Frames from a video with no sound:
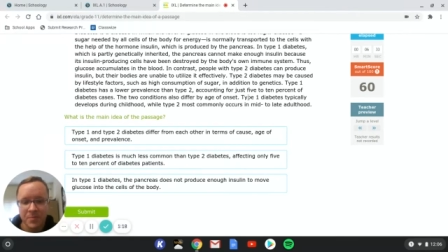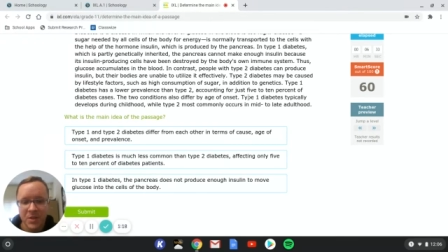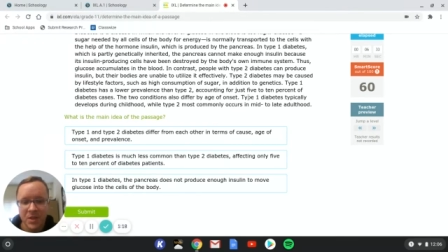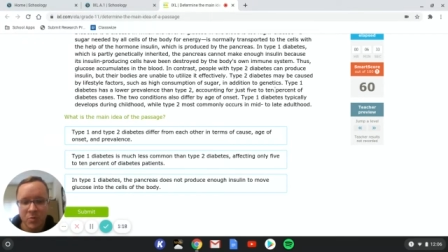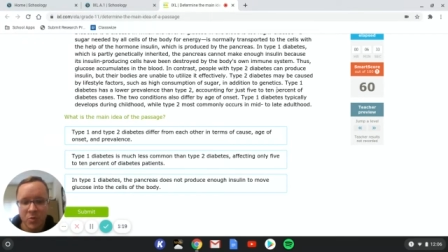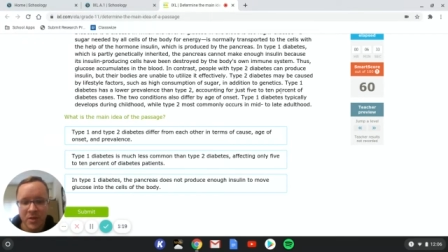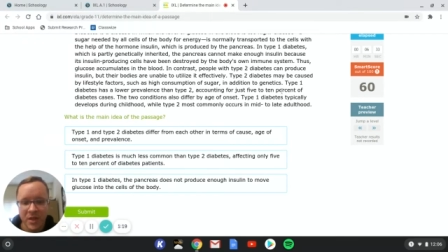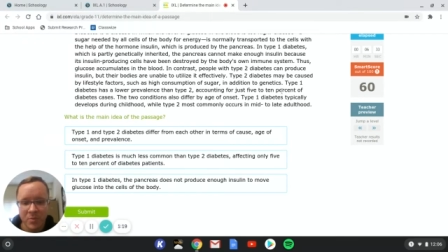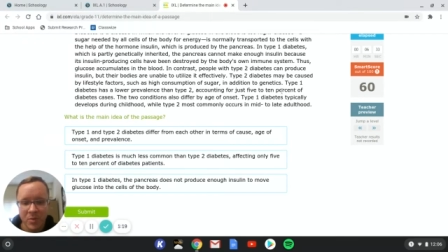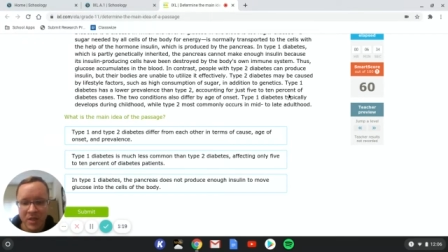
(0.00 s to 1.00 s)
Type 1
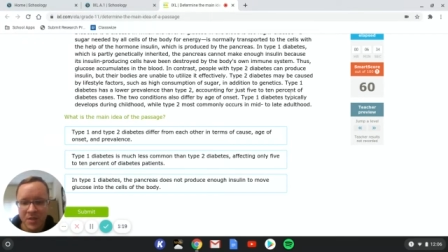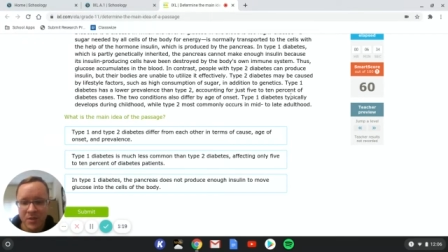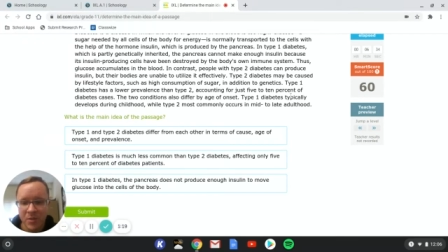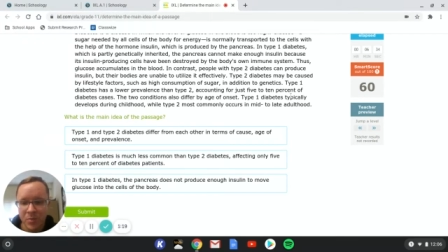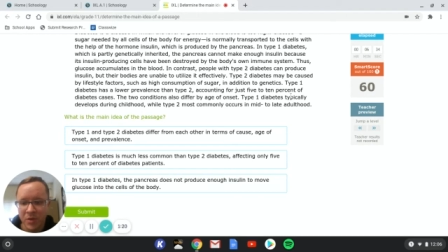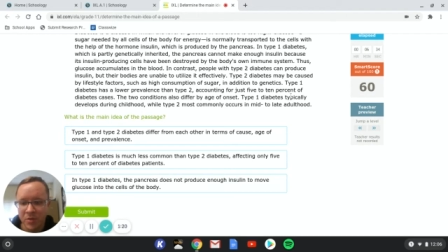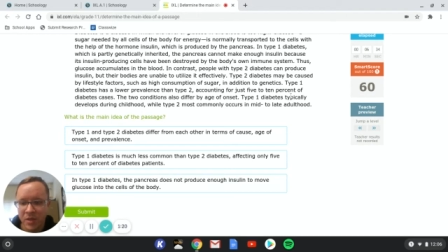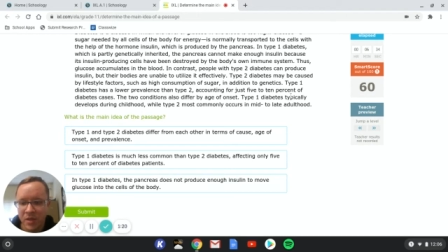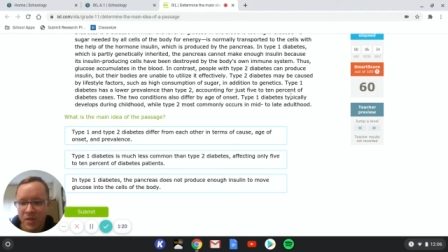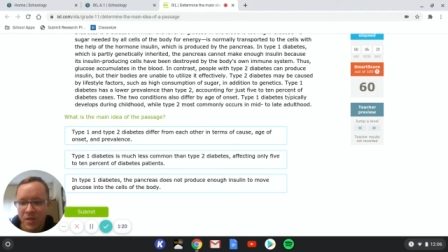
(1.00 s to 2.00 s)
diabetes
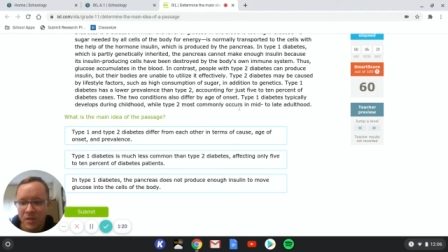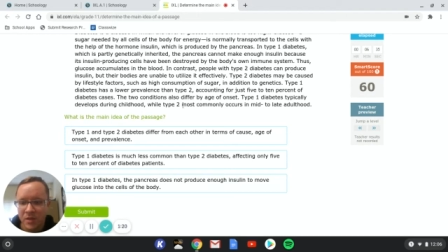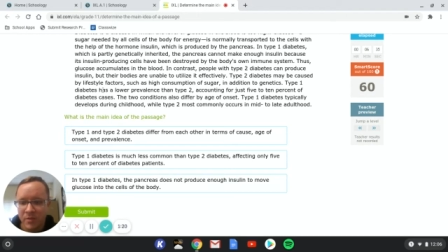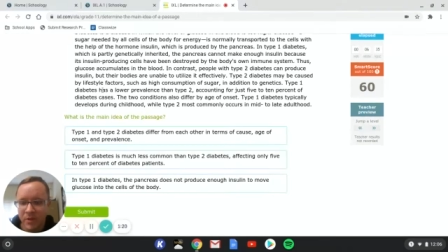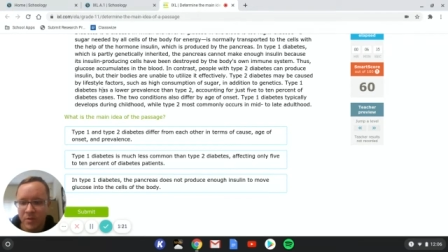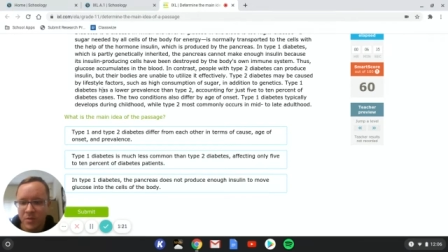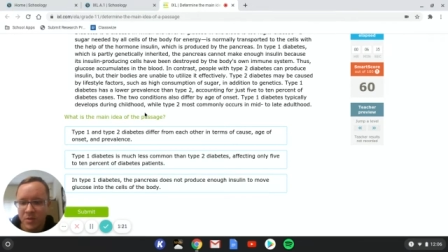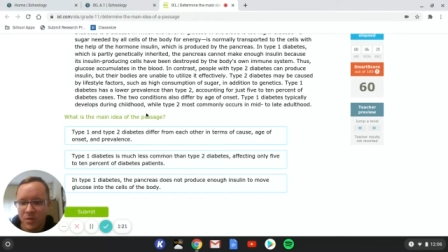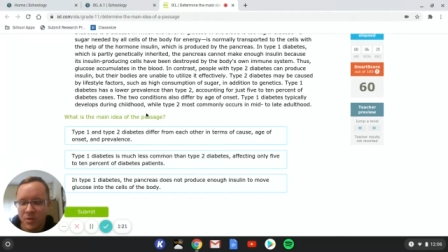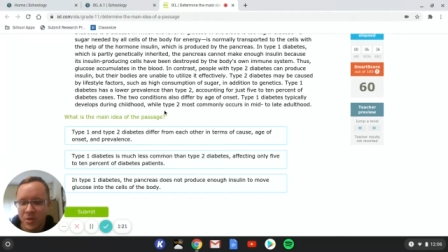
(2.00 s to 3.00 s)
typically develops
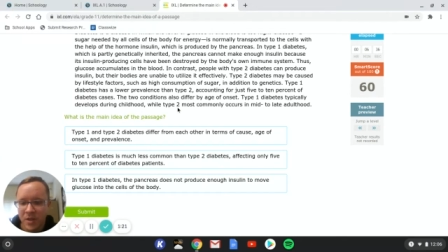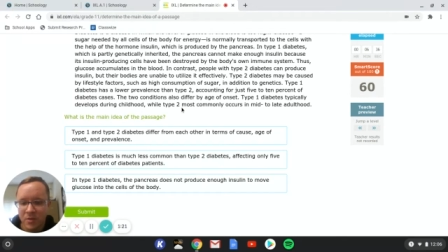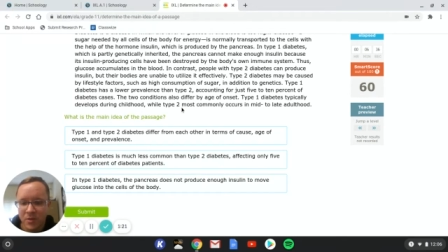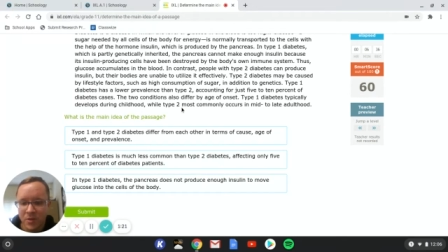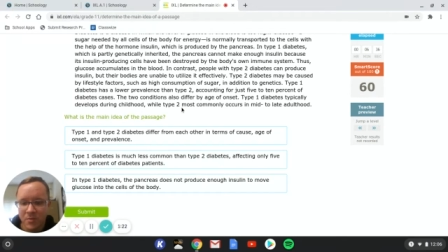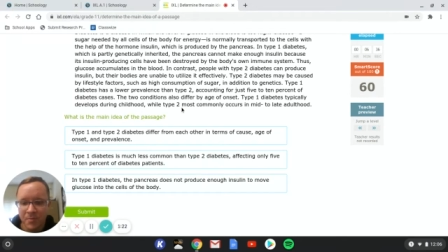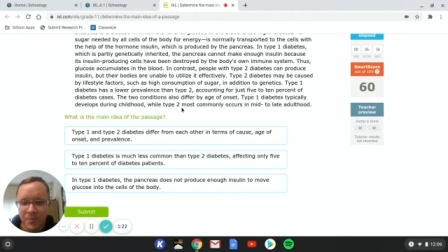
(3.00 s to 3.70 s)
during childhood,